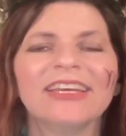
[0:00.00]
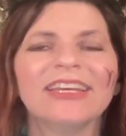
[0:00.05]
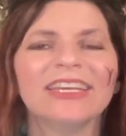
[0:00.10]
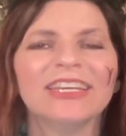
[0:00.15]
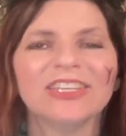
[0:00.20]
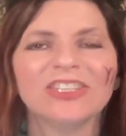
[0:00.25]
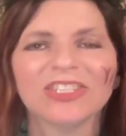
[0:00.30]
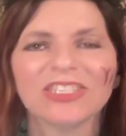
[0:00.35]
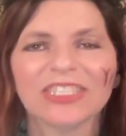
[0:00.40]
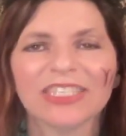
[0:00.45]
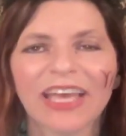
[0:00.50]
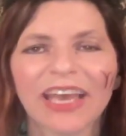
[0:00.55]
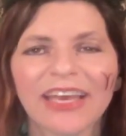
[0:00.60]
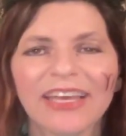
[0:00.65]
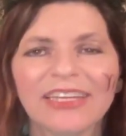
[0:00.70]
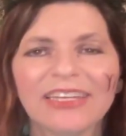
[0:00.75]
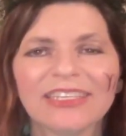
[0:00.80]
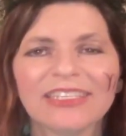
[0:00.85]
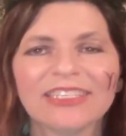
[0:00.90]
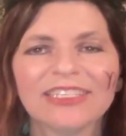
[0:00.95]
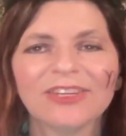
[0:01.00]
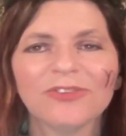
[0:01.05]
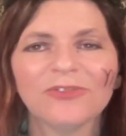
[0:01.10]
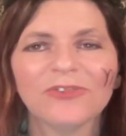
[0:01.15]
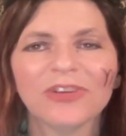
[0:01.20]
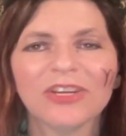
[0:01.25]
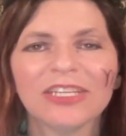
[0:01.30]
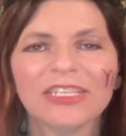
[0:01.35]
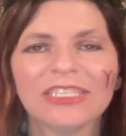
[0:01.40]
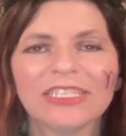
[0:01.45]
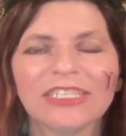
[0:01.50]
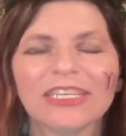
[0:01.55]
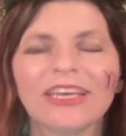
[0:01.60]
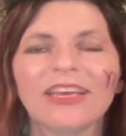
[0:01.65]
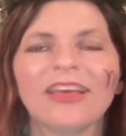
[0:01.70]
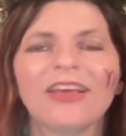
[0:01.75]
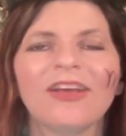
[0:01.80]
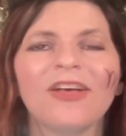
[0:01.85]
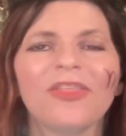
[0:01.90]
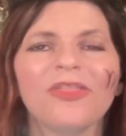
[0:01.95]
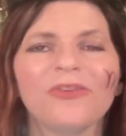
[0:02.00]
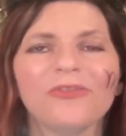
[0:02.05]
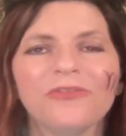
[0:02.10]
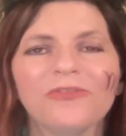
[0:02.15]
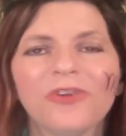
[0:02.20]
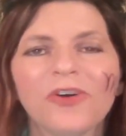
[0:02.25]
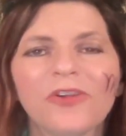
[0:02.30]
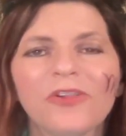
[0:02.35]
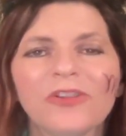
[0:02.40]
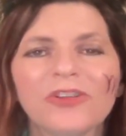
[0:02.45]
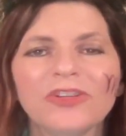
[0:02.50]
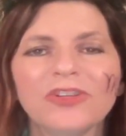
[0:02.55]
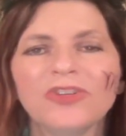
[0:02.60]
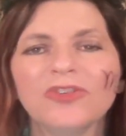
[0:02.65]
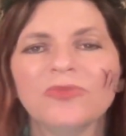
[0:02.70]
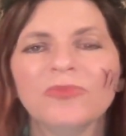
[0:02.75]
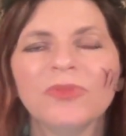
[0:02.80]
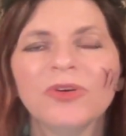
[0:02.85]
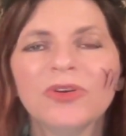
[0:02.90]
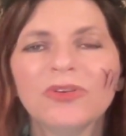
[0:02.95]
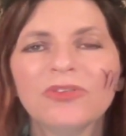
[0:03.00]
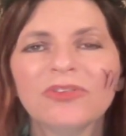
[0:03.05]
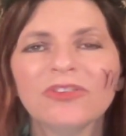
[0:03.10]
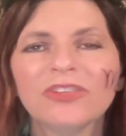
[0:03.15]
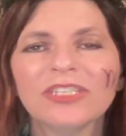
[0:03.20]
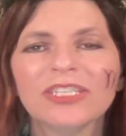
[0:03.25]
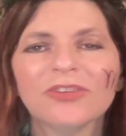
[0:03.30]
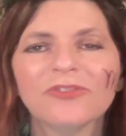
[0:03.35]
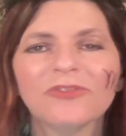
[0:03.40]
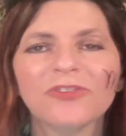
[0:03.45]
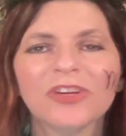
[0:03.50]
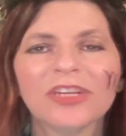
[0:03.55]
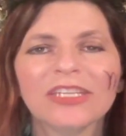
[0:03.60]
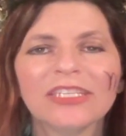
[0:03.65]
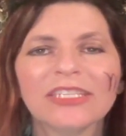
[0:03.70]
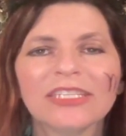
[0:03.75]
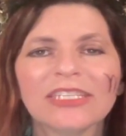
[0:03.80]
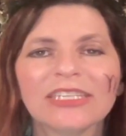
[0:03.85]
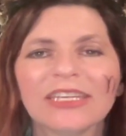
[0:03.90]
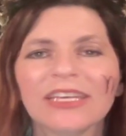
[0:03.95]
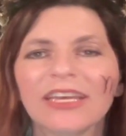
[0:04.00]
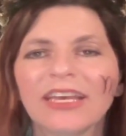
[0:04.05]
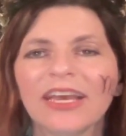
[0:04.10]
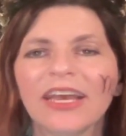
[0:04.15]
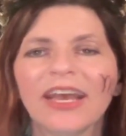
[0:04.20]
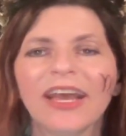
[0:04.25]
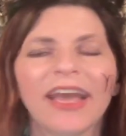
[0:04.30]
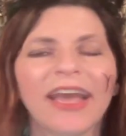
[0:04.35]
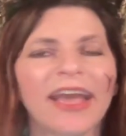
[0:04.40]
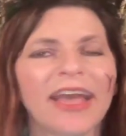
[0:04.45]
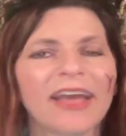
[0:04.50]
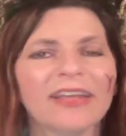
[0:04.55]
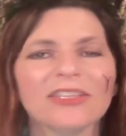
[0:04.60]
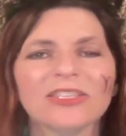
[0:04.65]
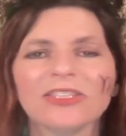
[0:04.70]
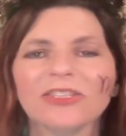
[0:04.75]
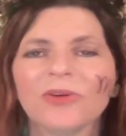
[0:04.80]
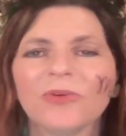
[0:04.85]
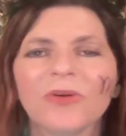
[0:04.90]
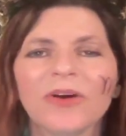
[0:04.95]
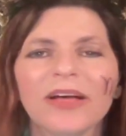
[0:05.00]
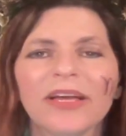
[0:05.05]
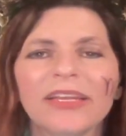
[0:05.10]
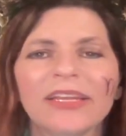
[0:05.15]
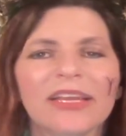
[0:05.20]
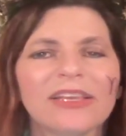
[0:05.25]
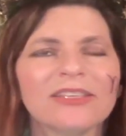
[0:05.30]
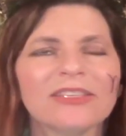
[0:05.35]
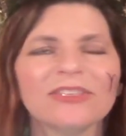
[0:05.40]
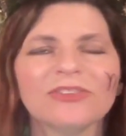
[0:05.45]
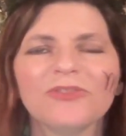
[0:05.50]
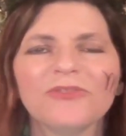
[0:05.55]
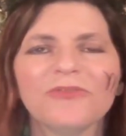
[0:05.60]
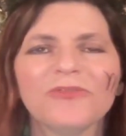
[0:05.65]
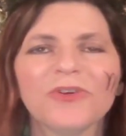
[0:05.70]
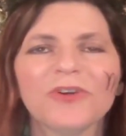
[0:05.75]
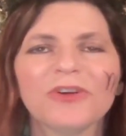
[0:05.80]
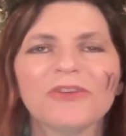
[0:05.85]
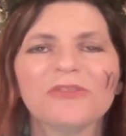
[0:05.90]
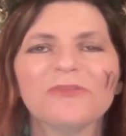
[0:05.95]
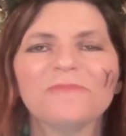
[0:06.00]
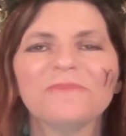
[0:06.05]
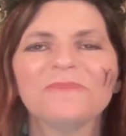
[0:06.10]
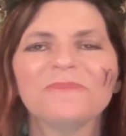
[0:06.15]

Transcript: Each sign is different. The full and new moon are different, and so on and so forth.